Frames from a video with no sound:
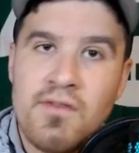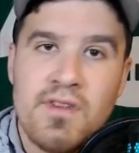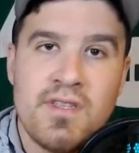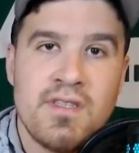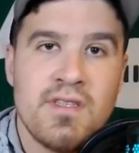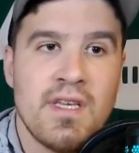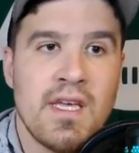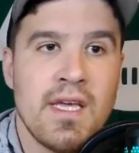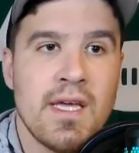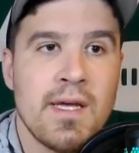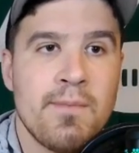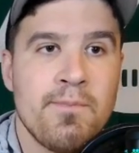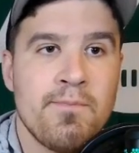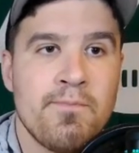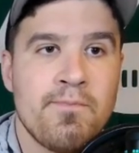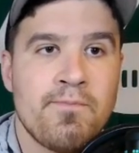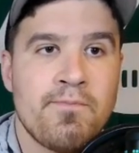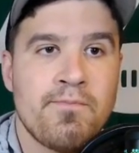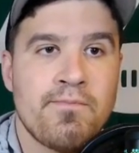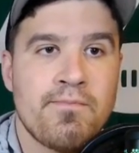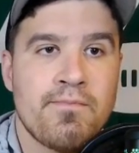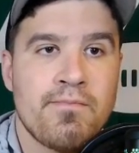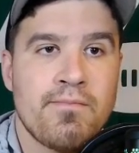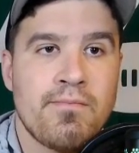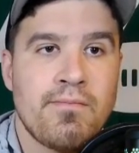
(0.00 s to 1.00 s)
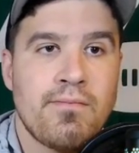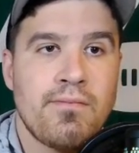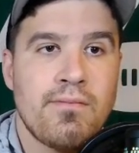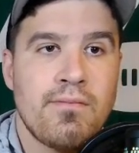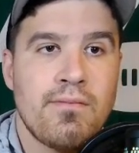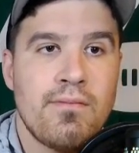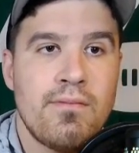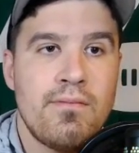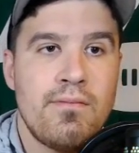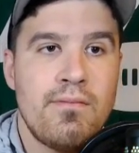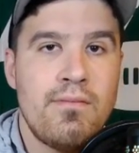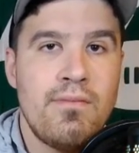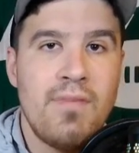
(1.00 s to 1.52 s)
see it.
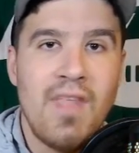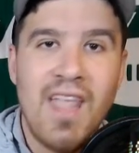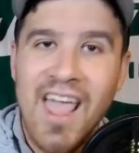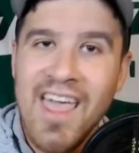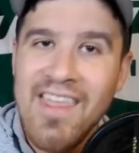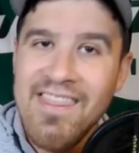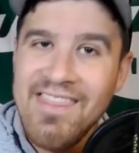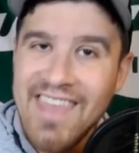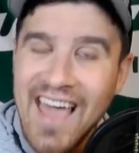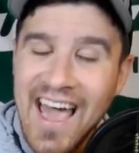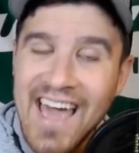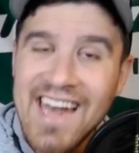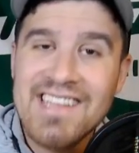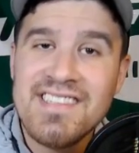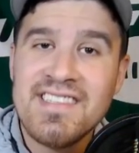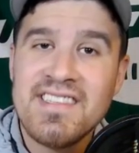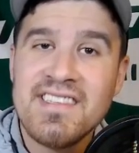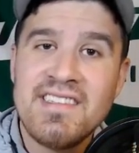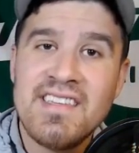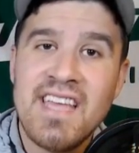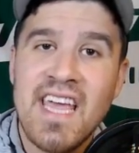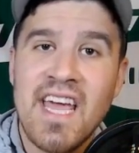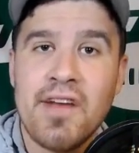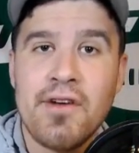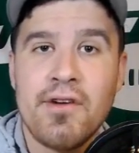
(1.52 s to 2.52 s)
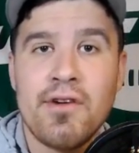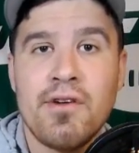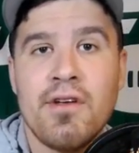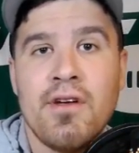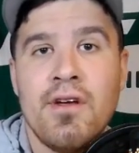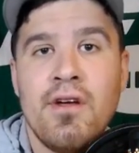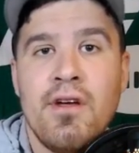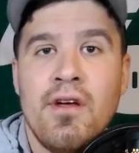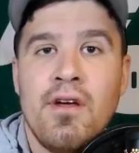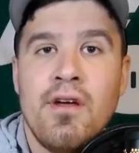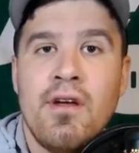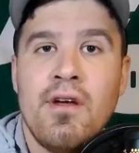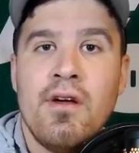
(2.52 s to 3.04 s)
And that is the standard
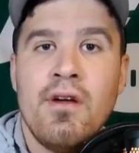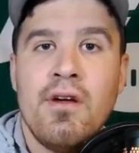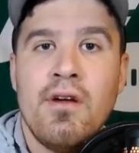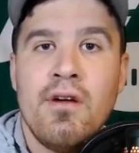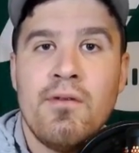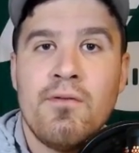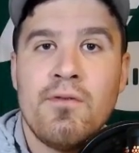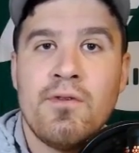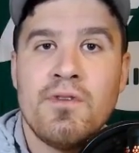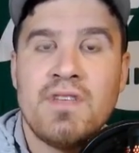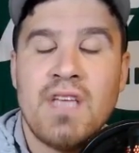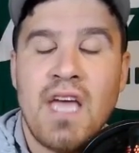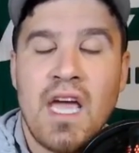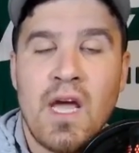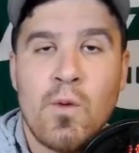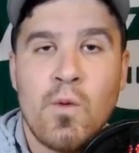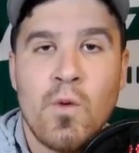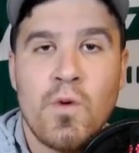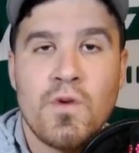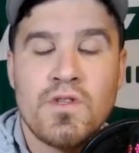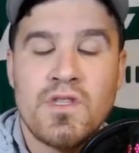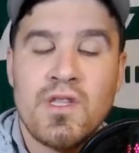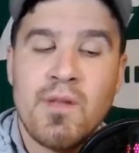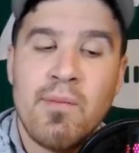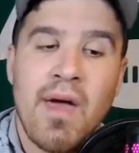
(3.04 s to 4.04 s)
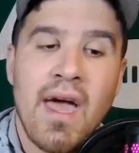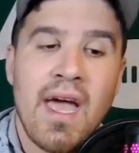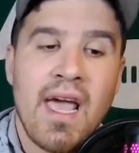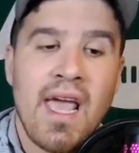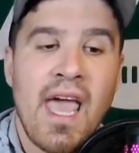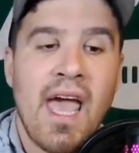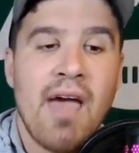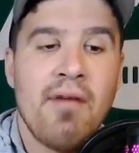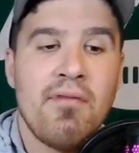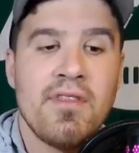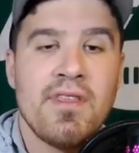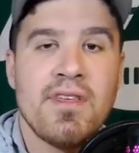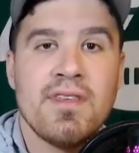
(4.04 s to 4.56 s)
for Zach Wilson the back
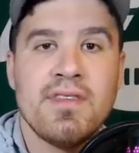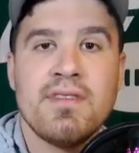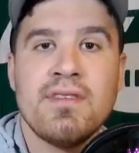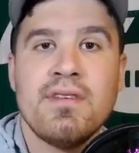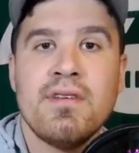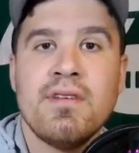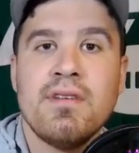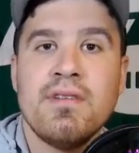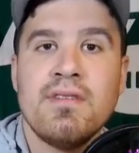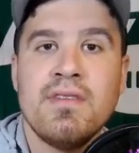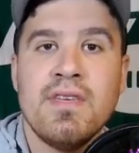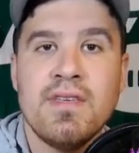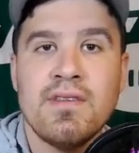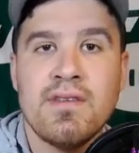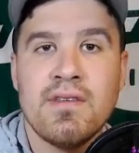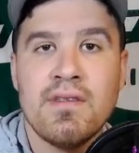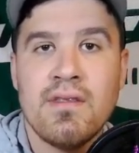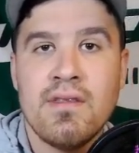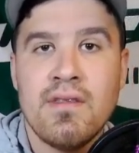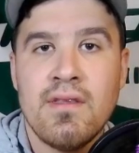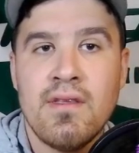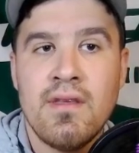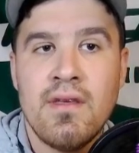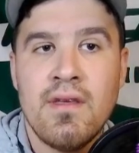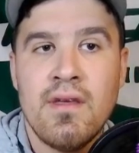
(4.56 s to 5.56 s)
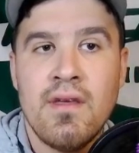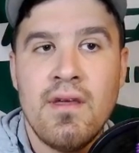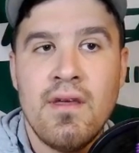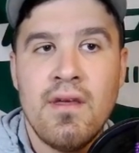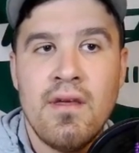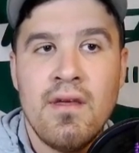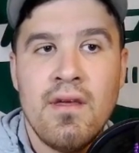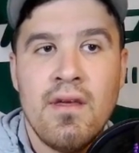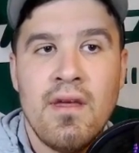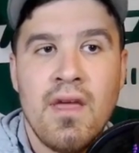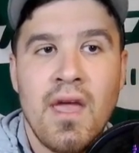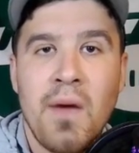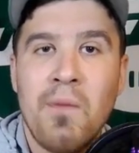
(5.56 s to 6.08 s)
half of this season.
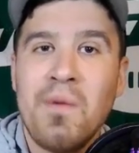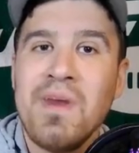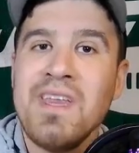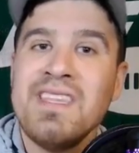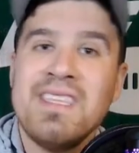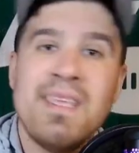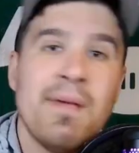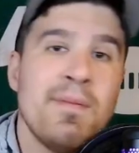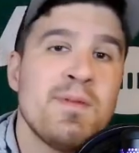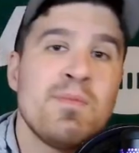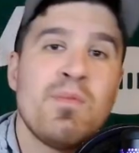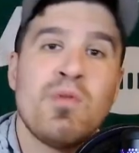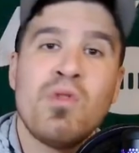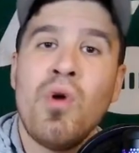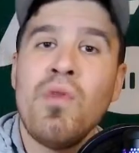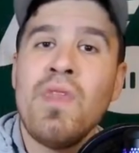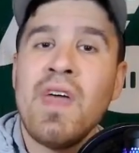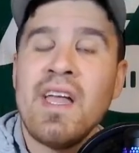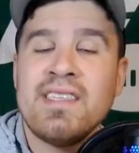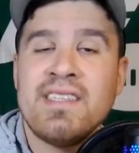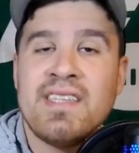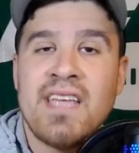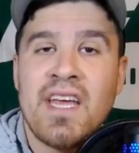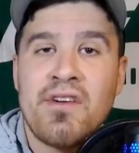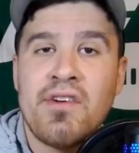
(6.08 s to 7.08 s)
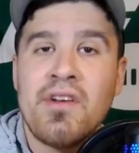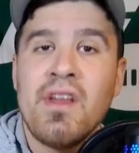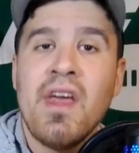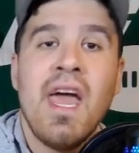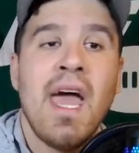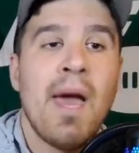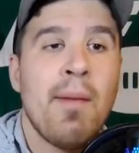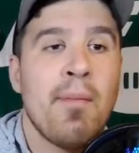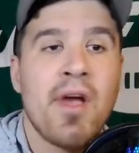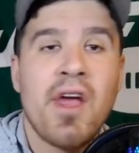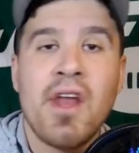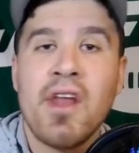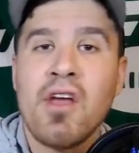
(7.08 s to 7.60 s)
And when he dips below that standard,
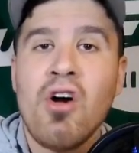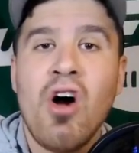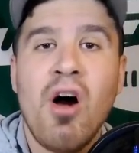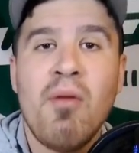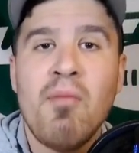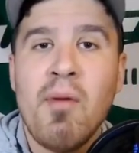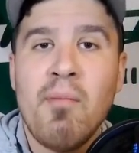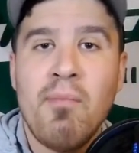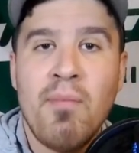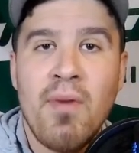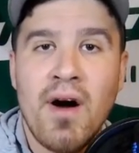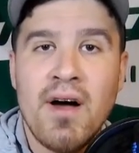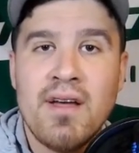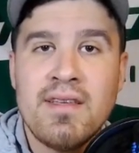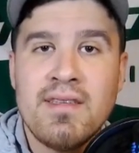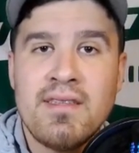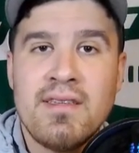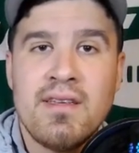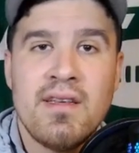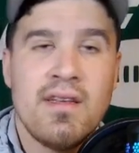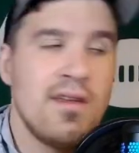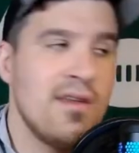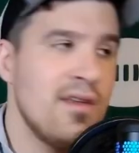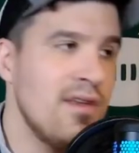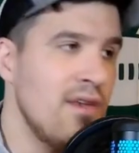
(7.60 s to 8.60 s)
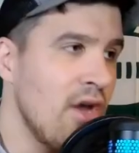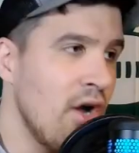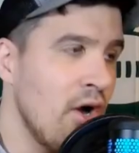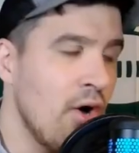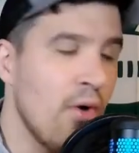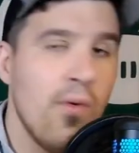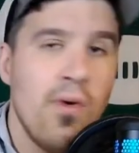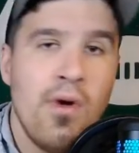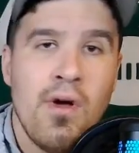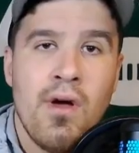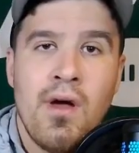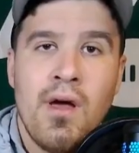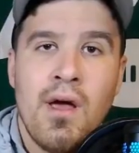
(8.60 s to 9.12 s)
am I going to call him a bust?
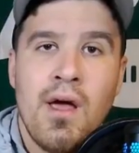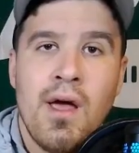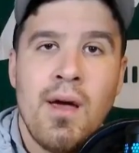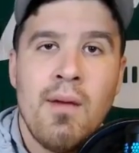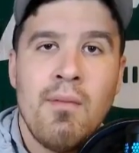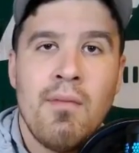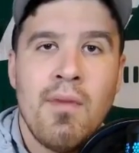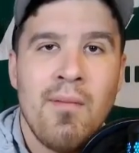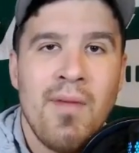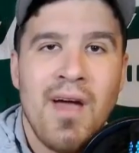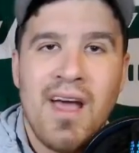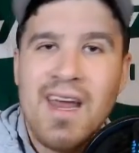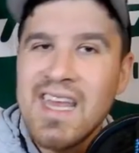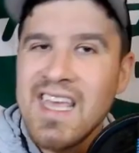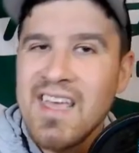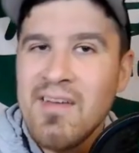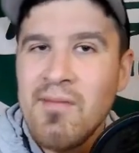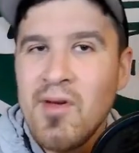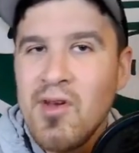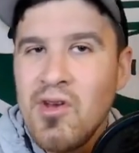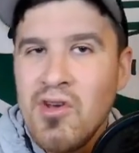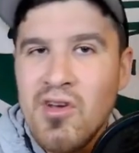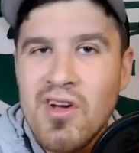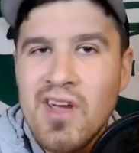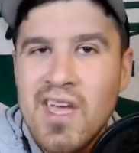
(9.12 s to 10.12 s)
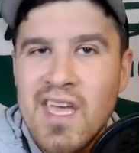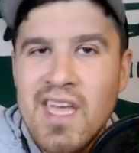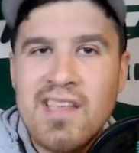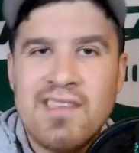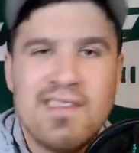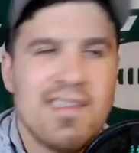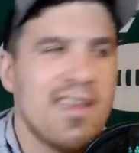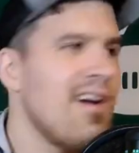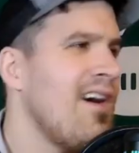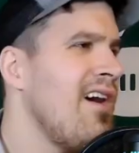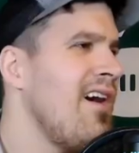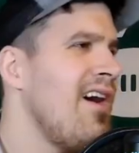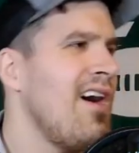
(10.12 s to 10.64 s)
No. But I'm not going to give him a noogie and
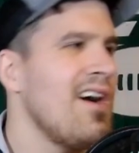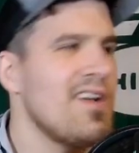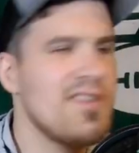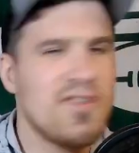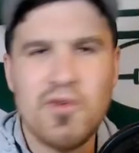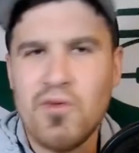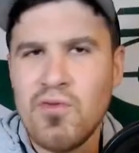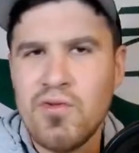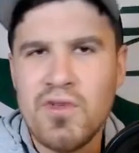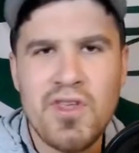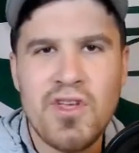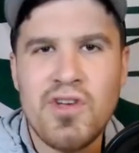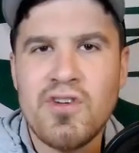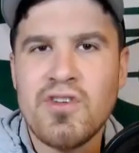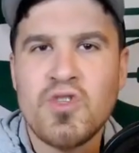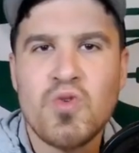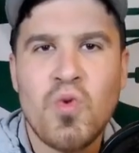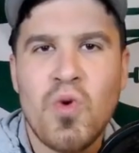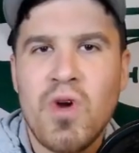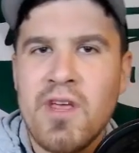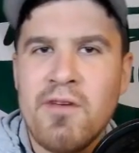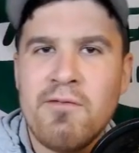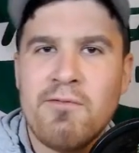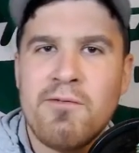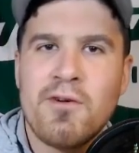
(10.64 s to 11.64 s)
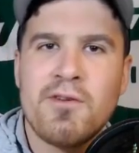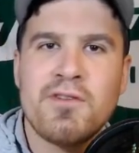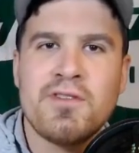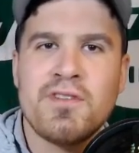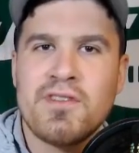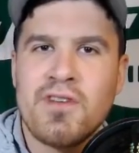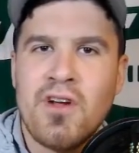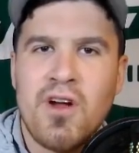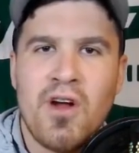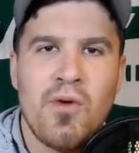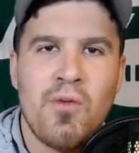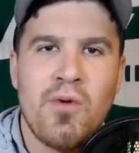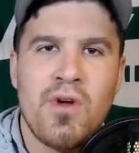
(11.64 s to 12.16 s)
say, oh, it's only your 21st
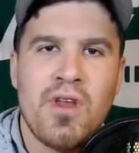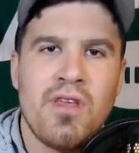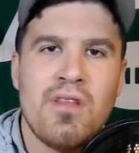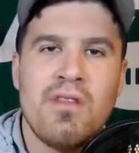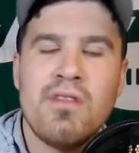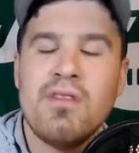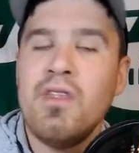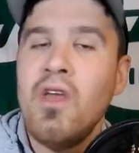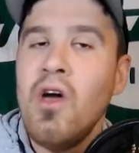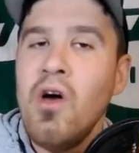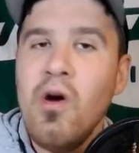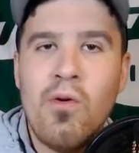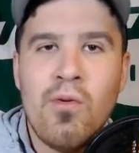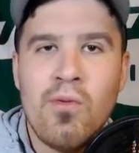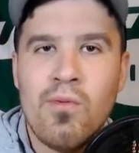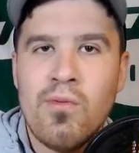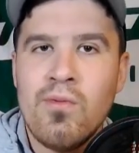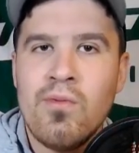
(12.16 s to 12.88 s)
start. What do you? No.